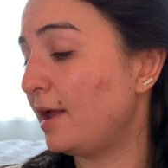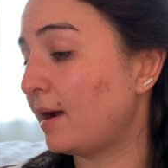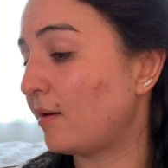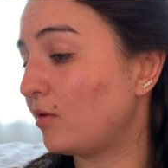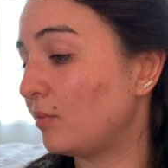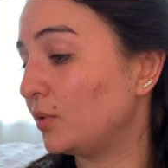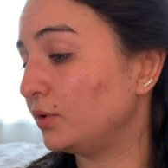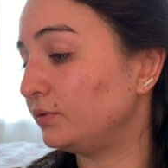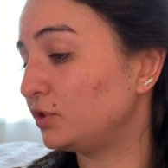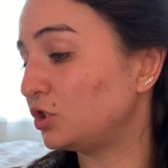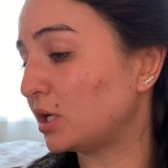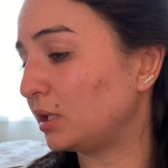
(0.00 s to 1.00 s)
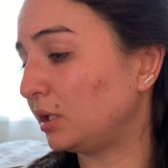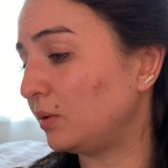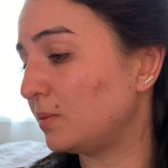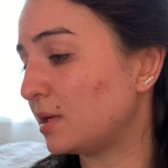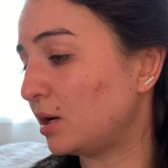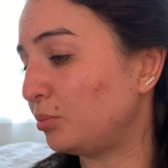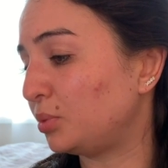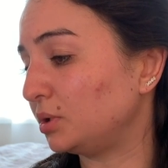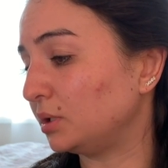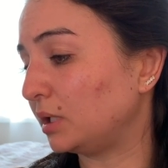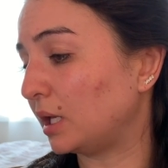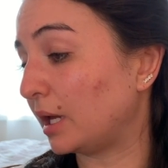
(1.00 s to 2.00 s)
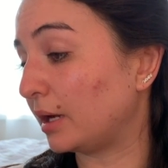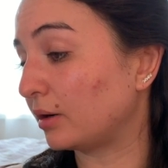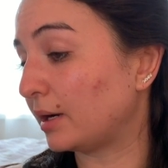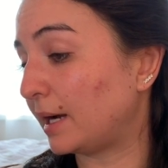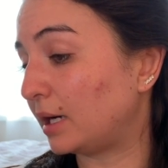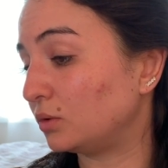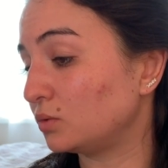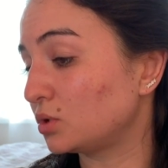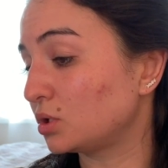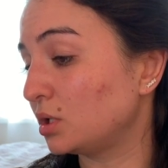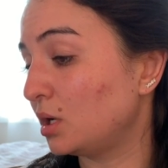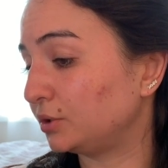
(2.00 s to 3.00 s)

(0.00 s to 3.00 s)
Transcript: and removes gently without pulling hair out.